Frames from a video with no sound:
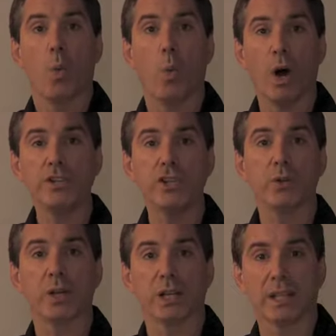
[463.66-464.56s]
Once you
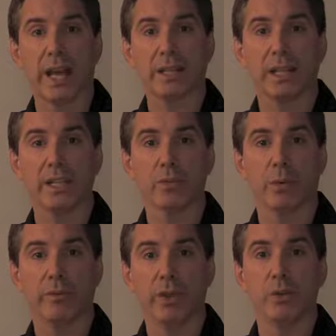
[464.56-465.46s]
collect these
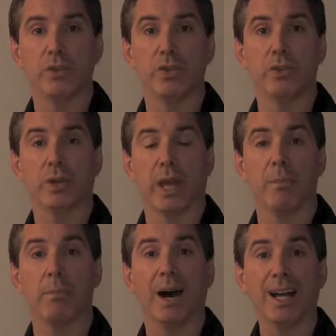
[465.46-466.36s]
reviews, you can
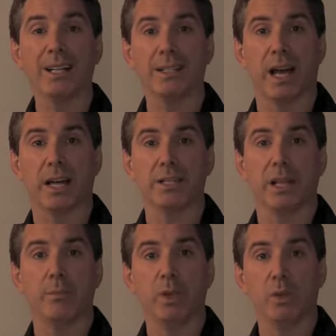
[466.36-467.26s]
monetize
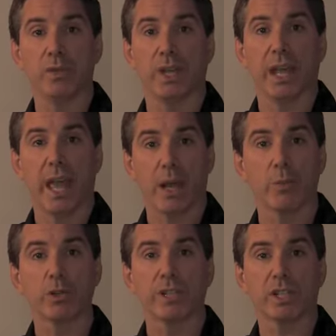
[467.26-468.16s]
them using
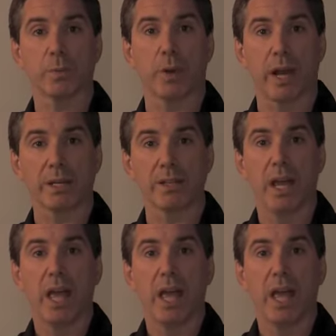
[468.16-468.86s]
AdWords Express,